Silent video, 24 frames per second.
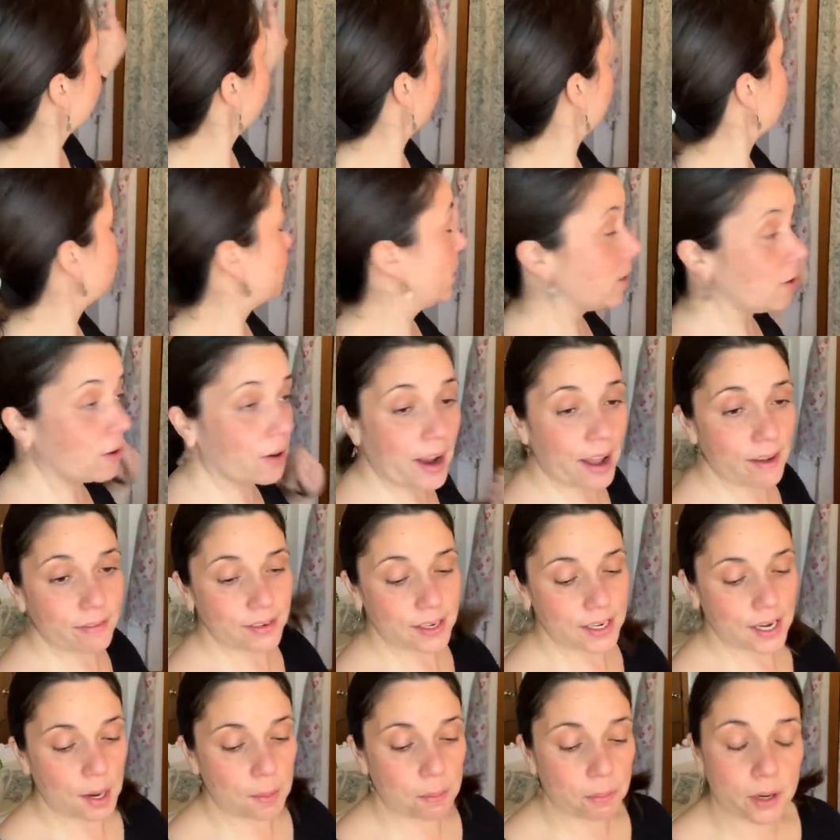that's my
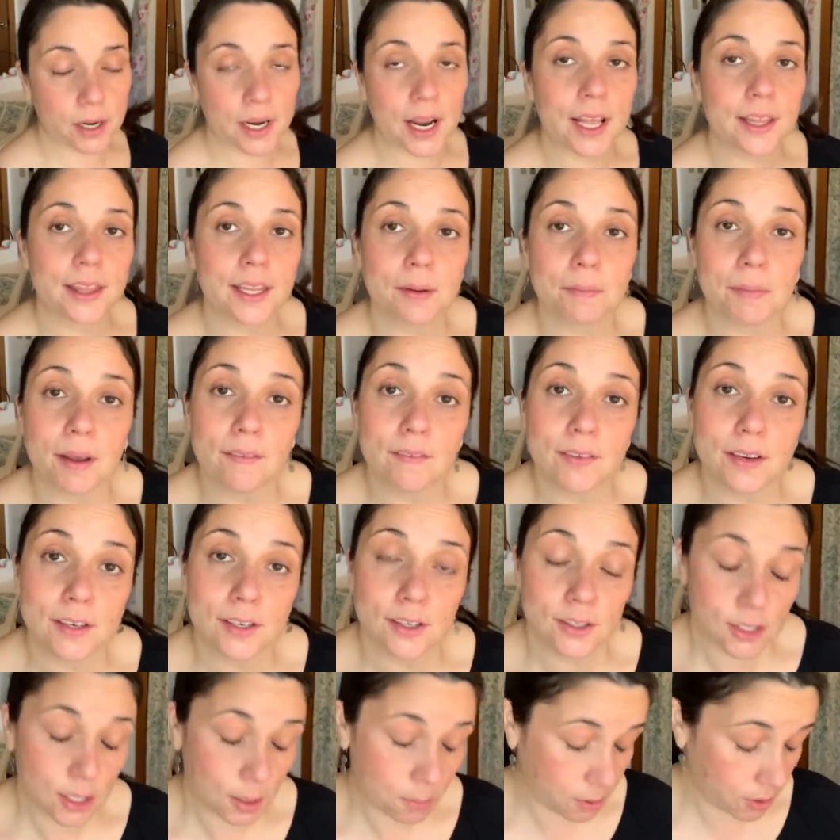crafting apron. And then my
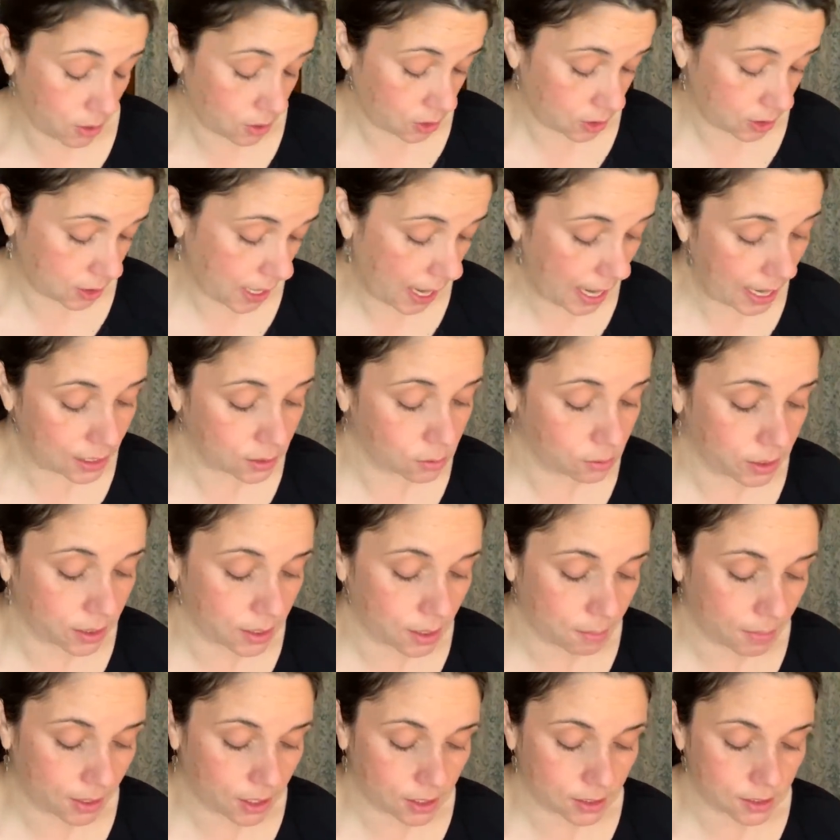vintage apron just hangs
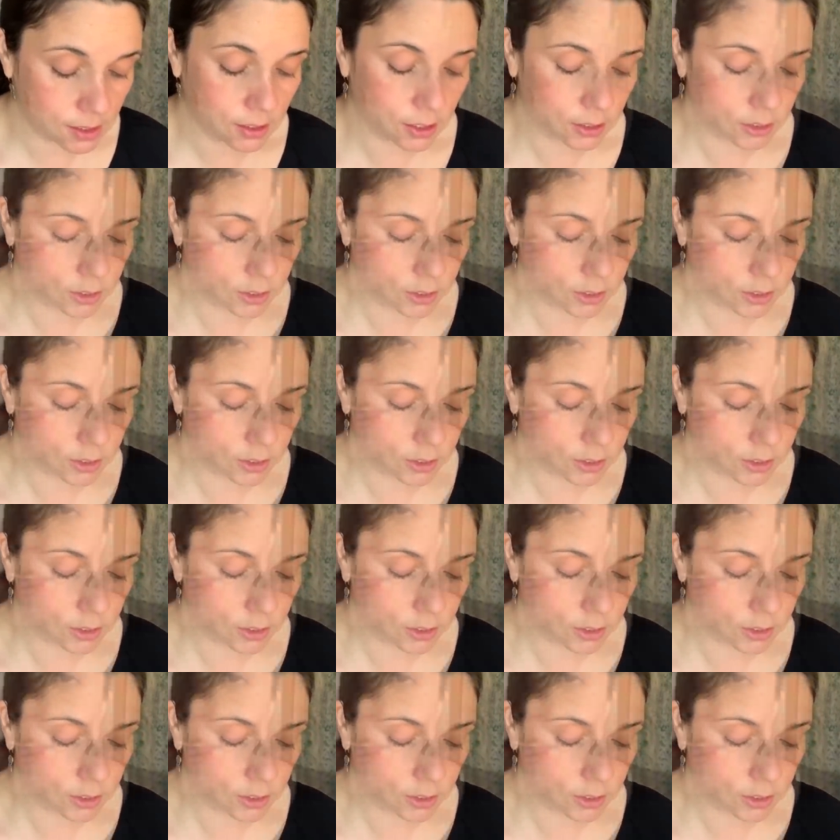with it because it